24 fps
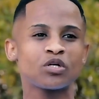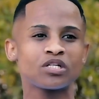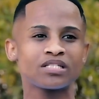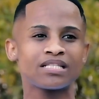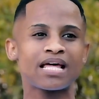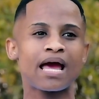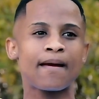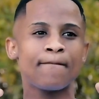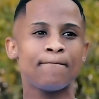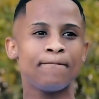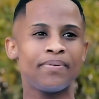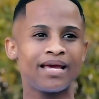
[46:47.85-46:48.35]

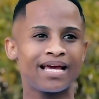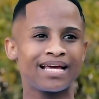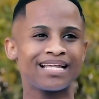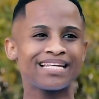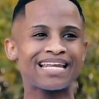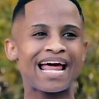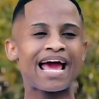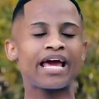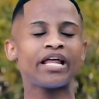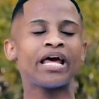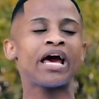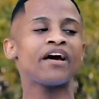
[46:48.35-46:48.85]
they're big,
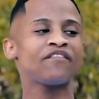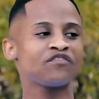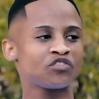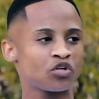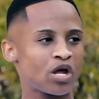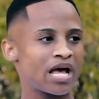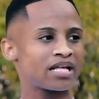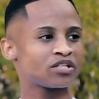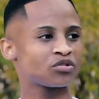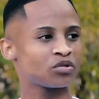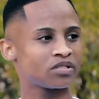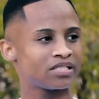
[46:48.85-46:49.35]
now I have
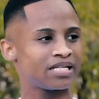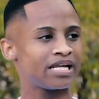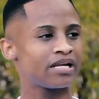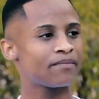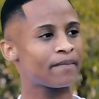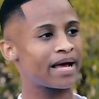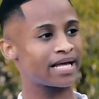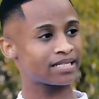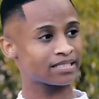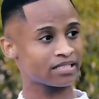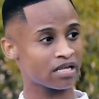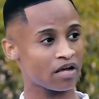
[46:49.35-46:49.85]
to associate
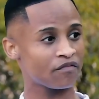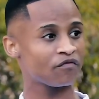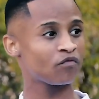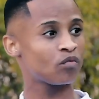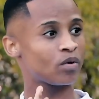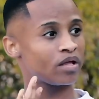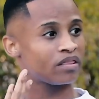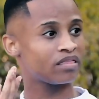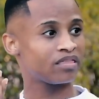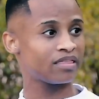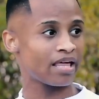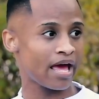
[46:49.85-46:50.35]
myself
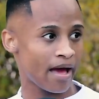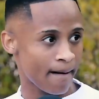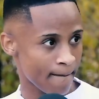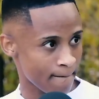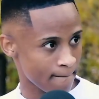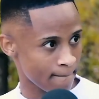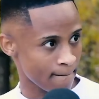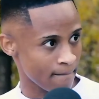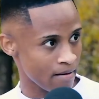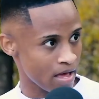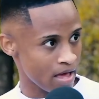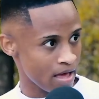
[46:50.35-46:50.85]
with
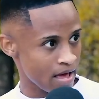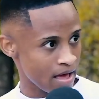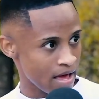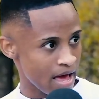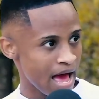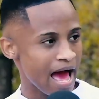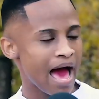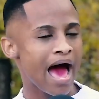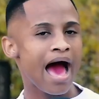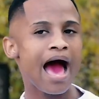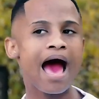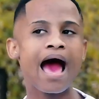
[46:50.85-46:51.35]
them.
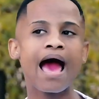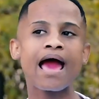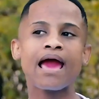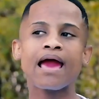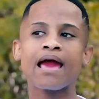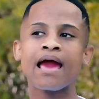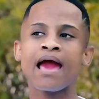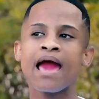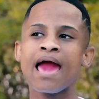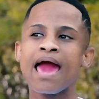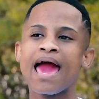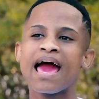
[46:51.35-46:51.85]

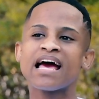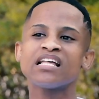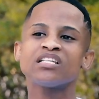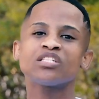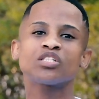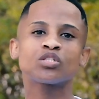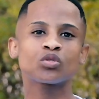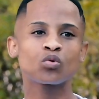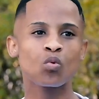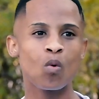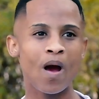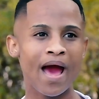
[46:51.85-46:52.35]

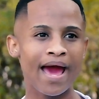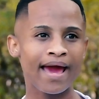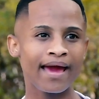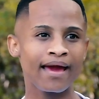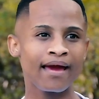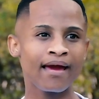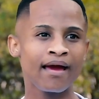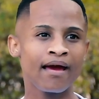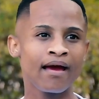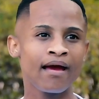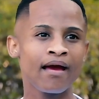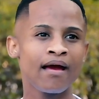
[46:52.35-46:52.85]
Hence
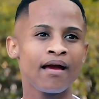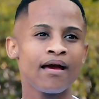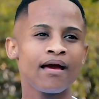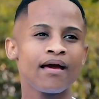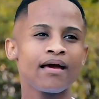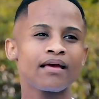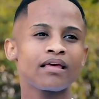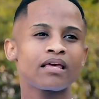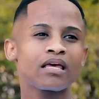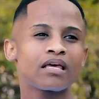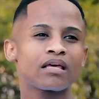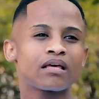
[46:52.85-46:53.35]
why,
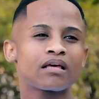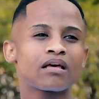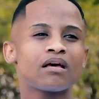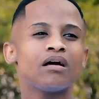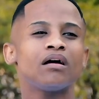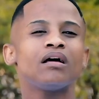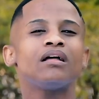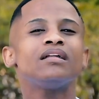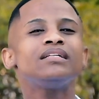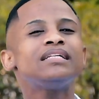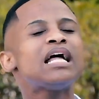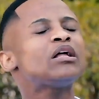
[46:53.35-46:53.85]

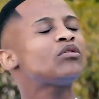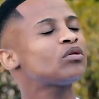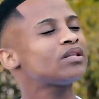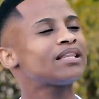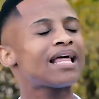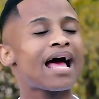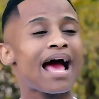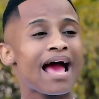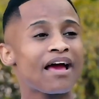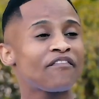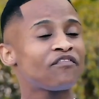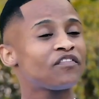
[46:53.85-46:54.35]
not
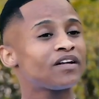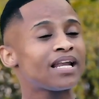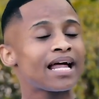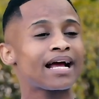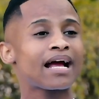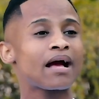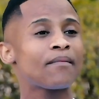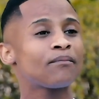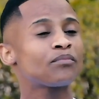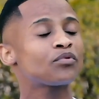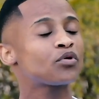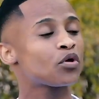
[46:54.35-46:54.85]
that I feel
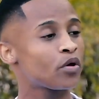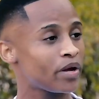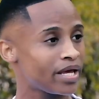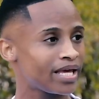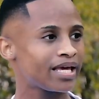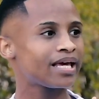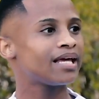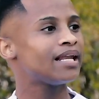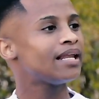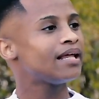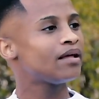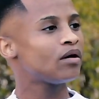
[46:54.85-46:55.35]
like I'm growing,
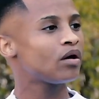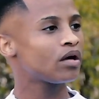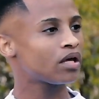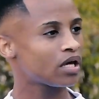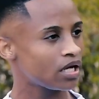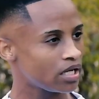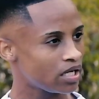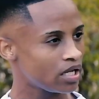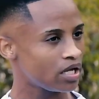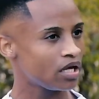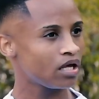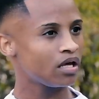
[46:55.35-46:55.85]

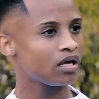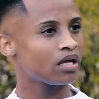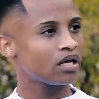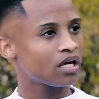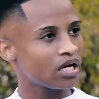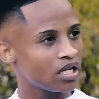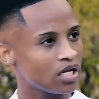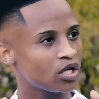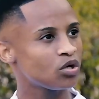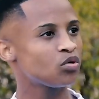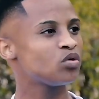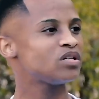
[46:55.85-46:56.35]

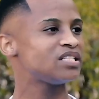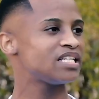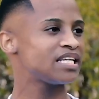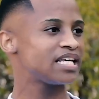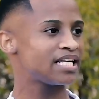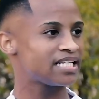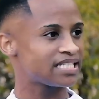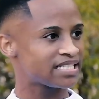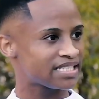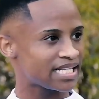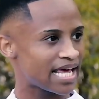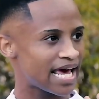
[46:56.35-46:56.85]
and
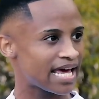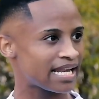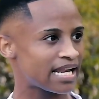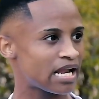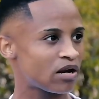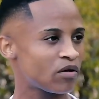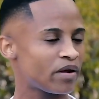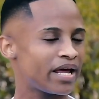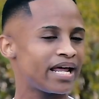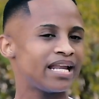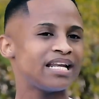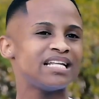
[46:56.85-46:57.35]

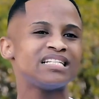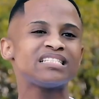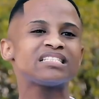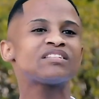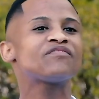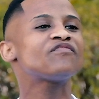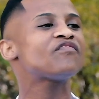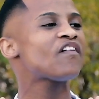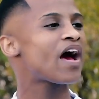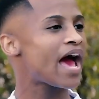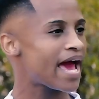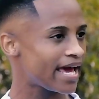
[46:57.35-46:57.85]

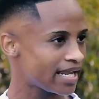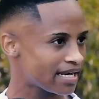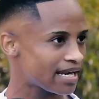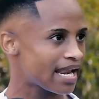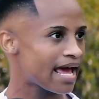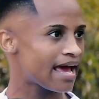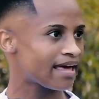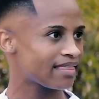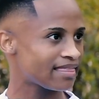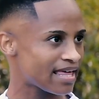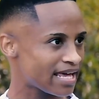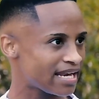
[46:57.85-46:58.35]
it's fine
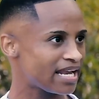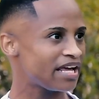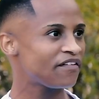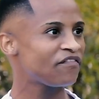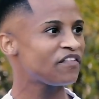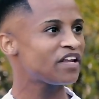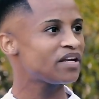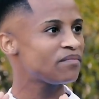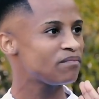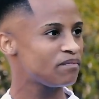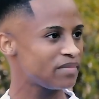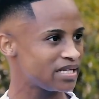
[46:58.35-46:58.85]
like that.
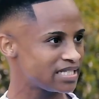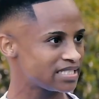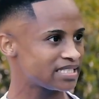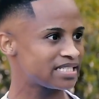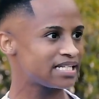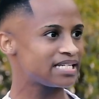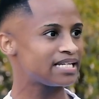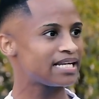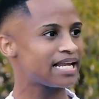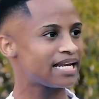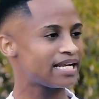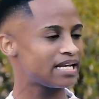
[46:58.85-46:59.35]
If it means
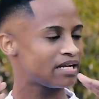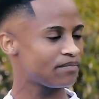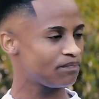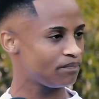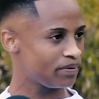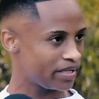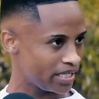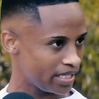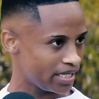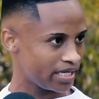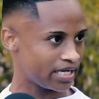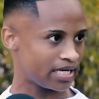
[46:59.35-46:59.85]
it, let it
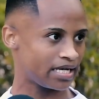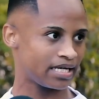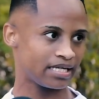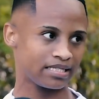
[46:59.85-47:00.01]
be.